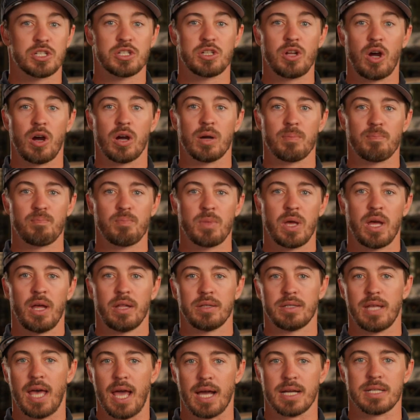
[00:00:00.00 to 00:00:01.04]
start,
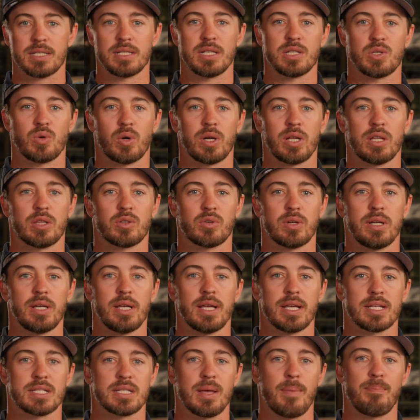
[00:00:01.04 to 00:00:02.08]
the
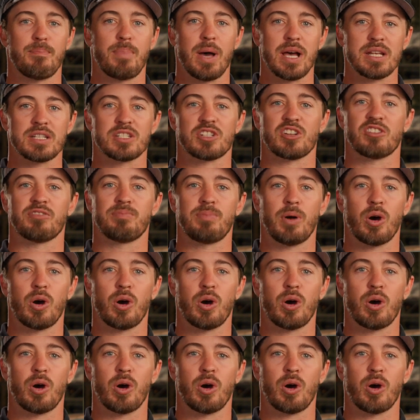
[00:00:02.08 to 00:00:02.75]
XT23 is the best surf